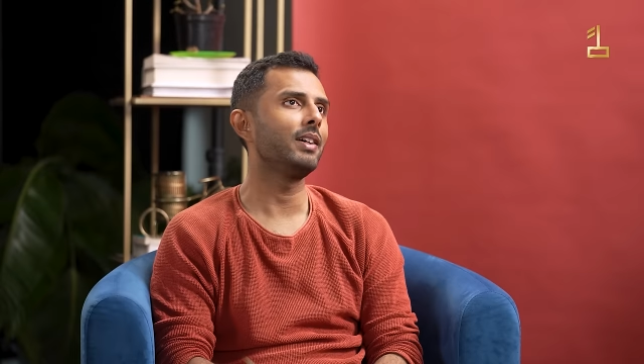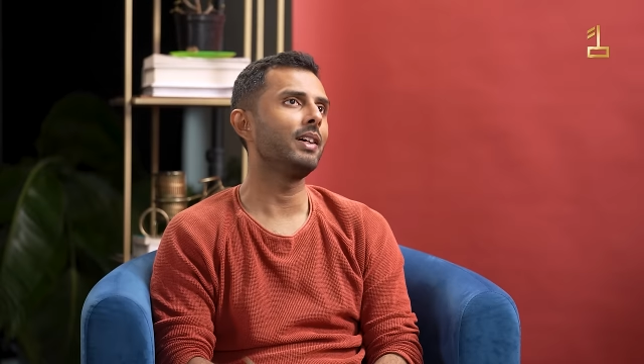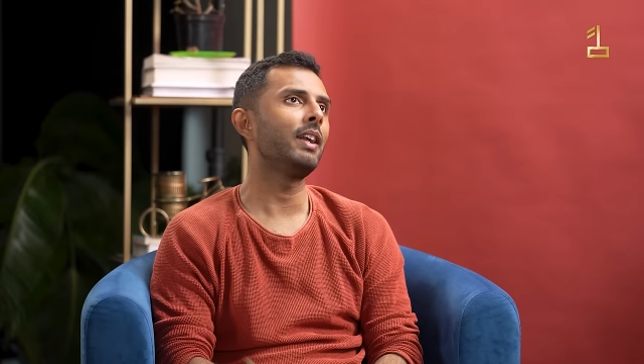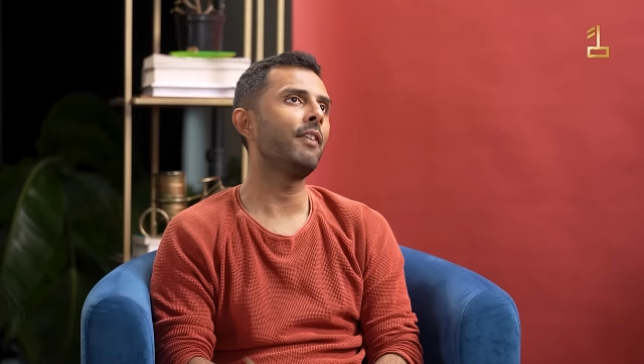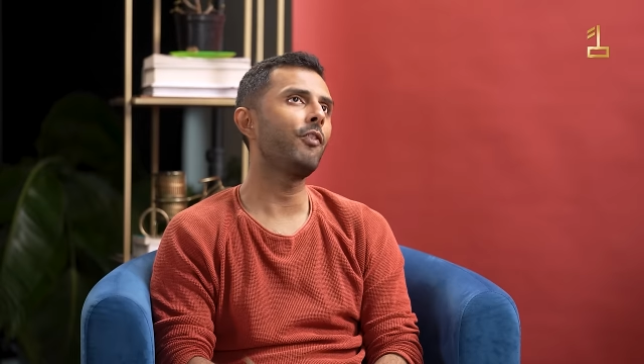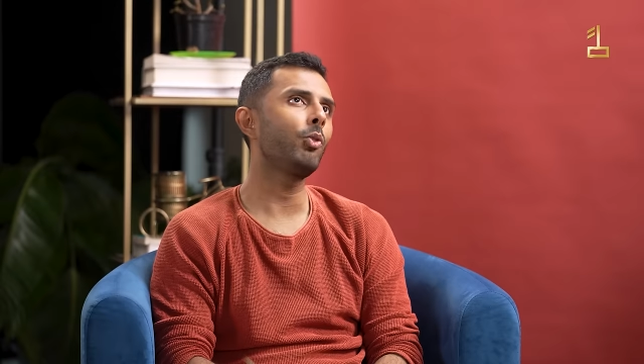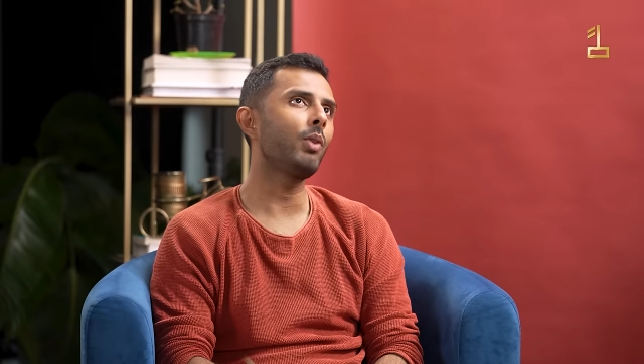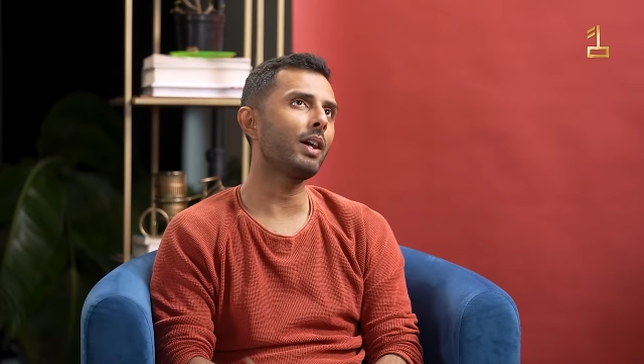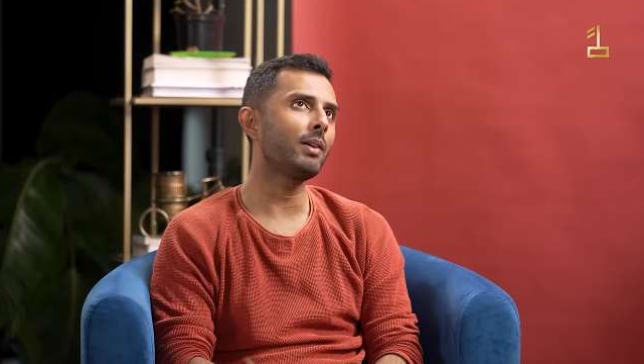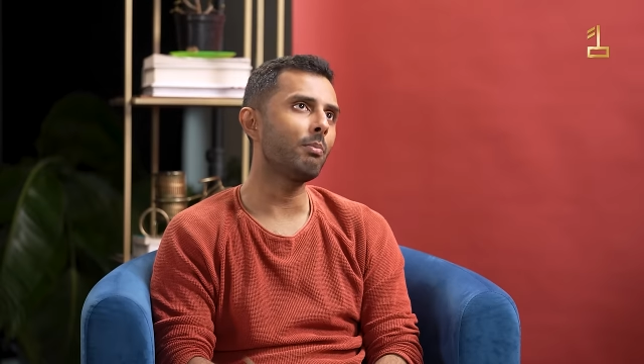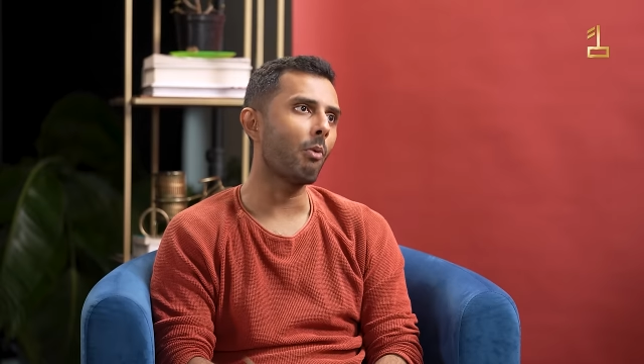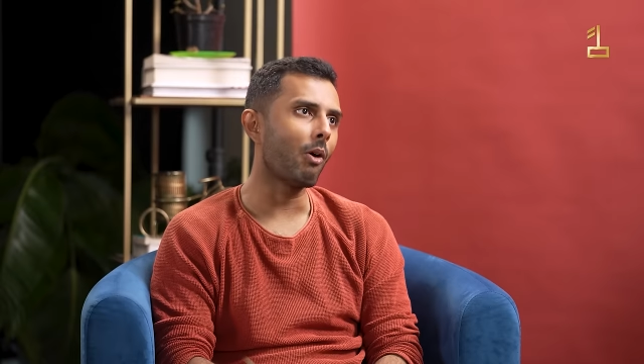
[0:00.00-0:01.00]
If you are
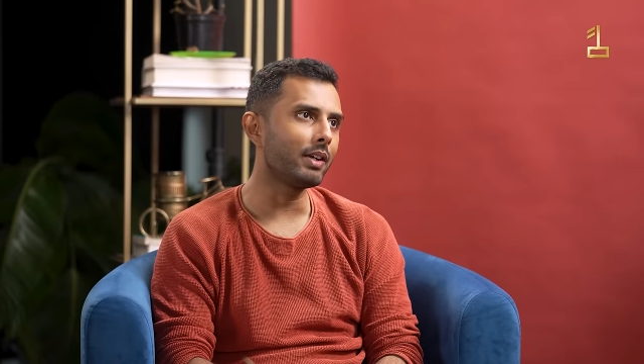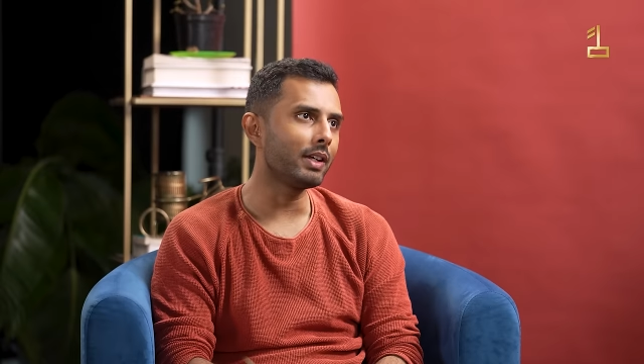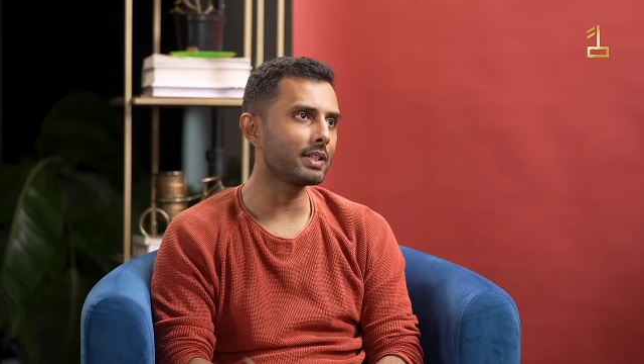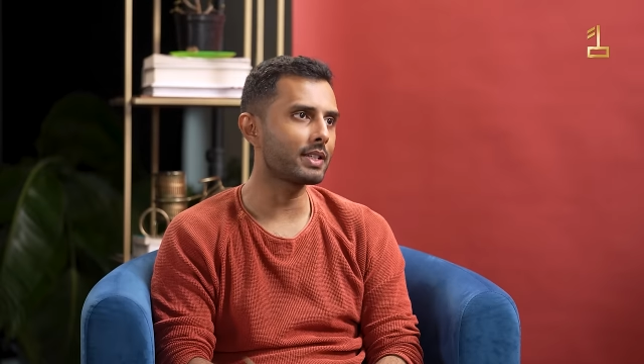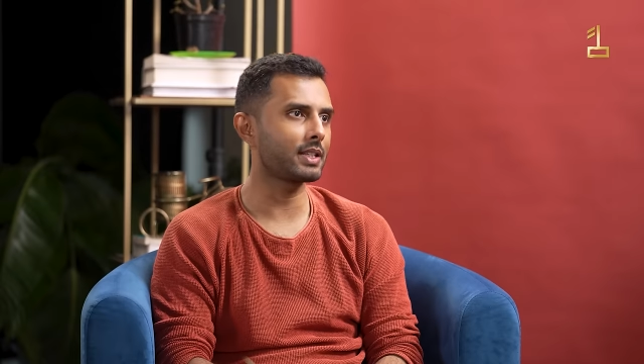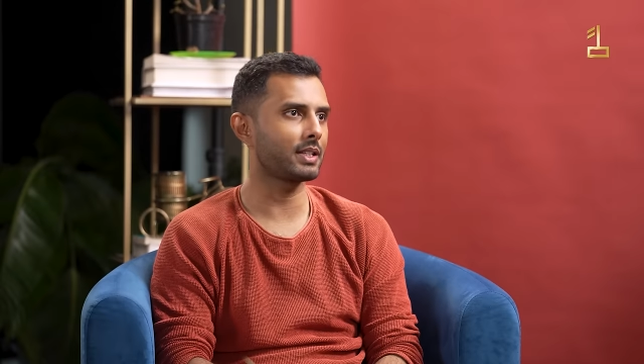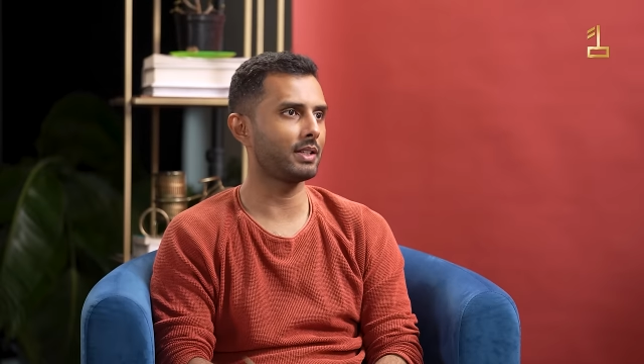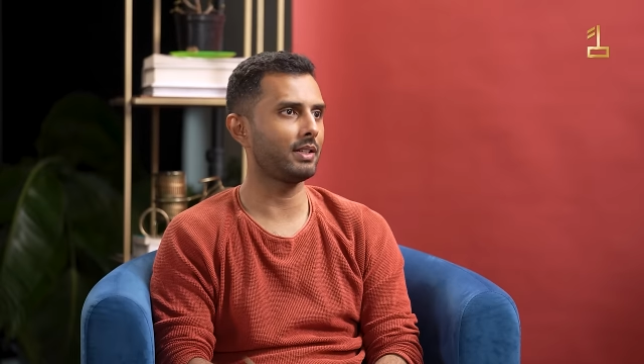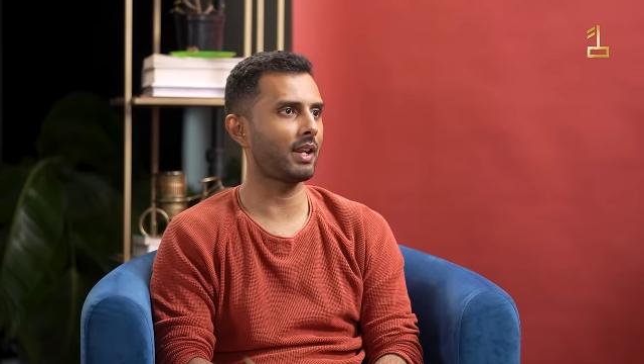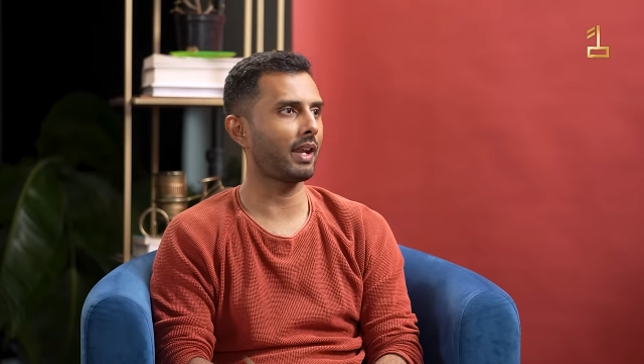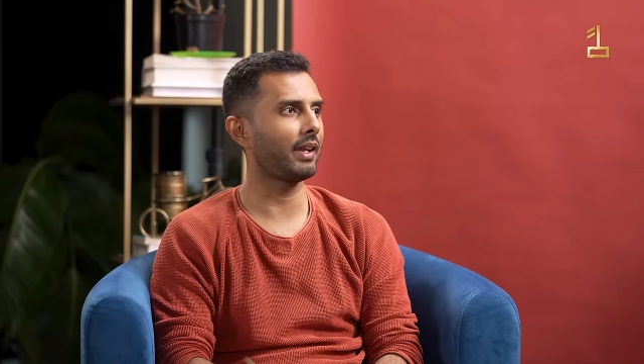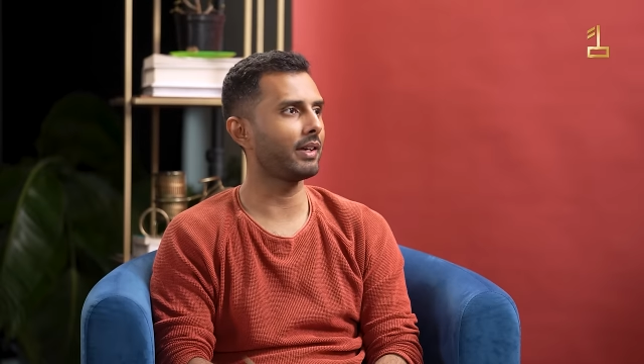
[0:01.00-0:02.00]
a modest
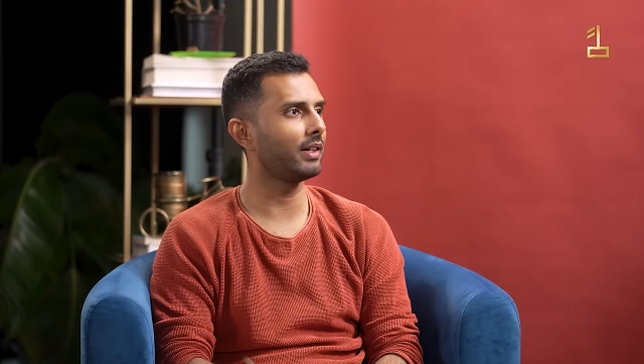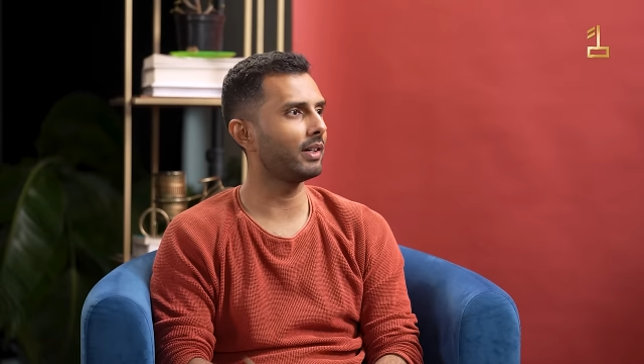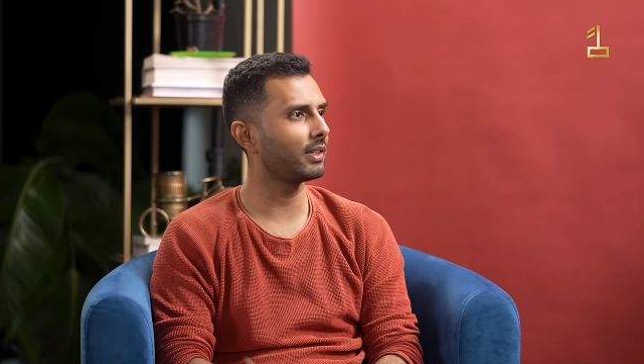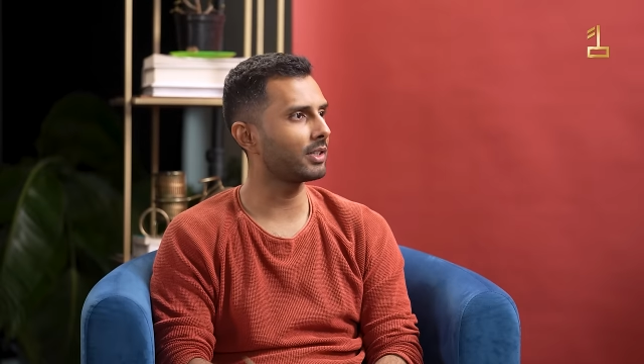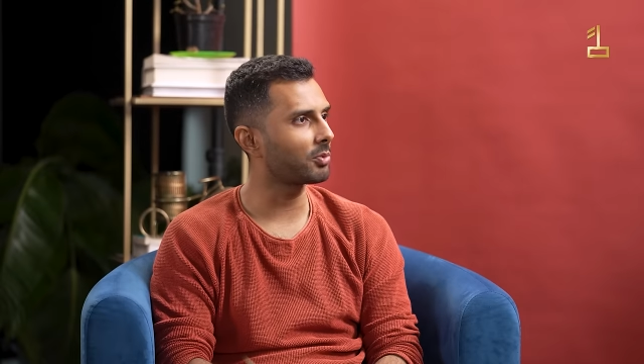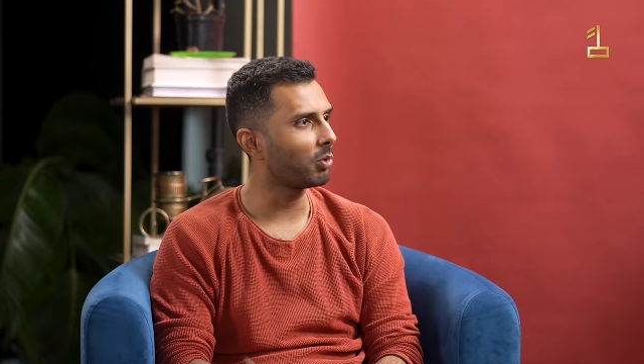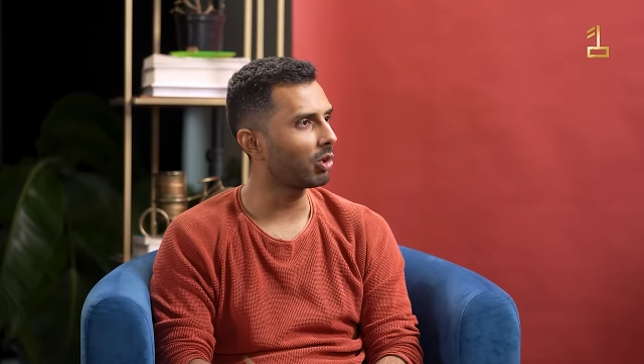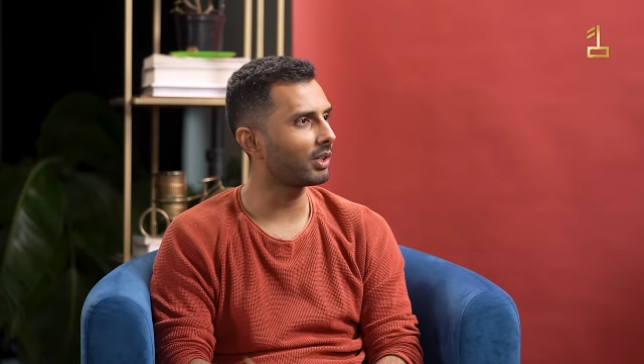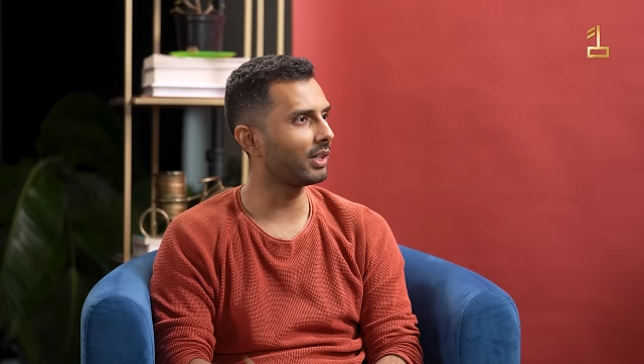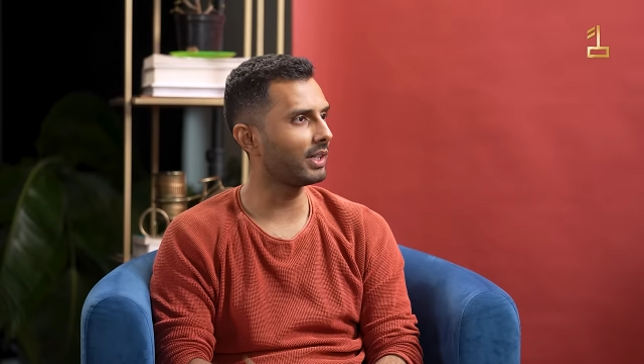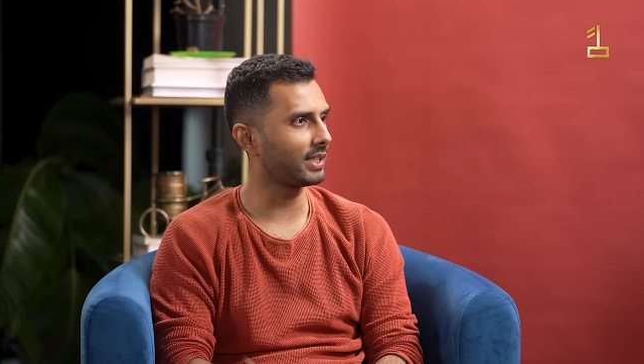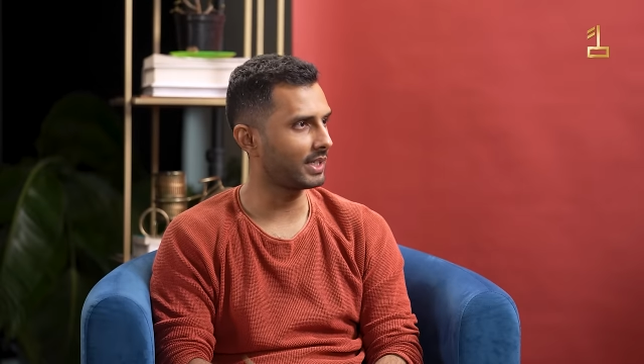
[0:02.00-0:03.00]
drinker, a
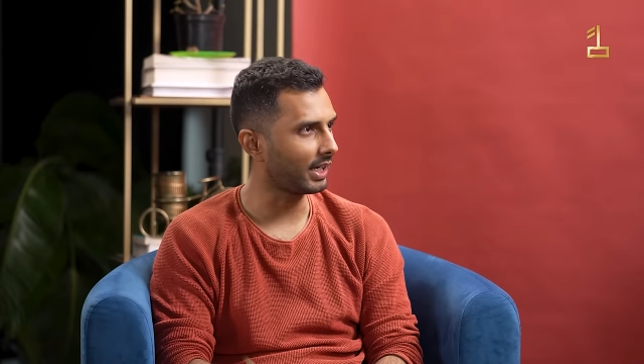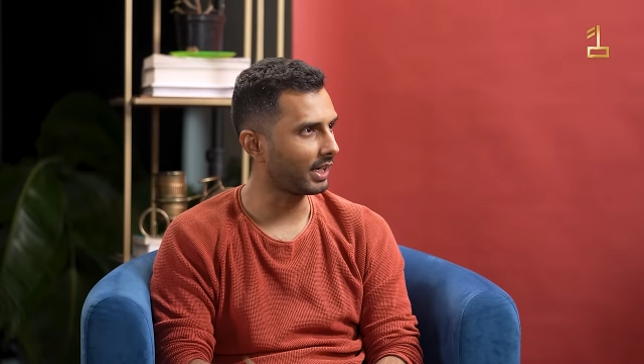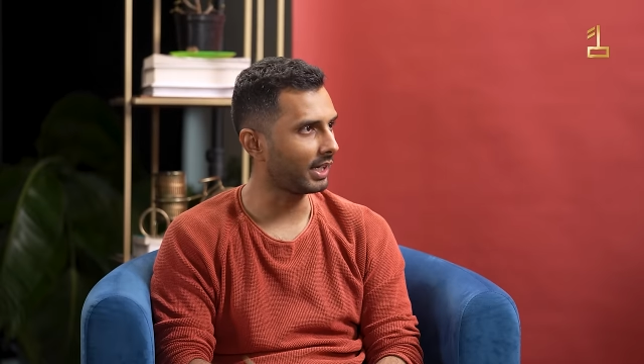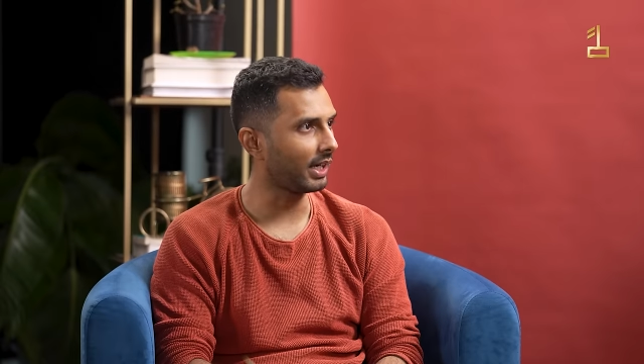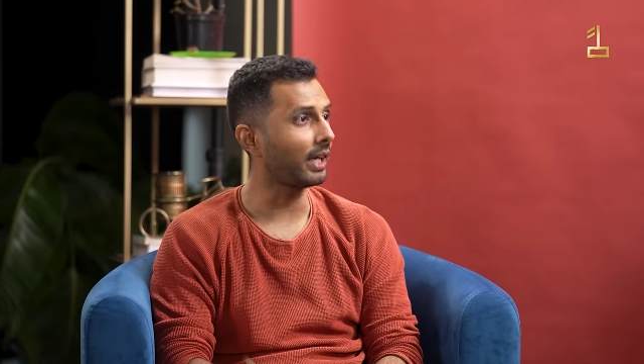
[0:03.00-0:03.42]
smoker, etc.,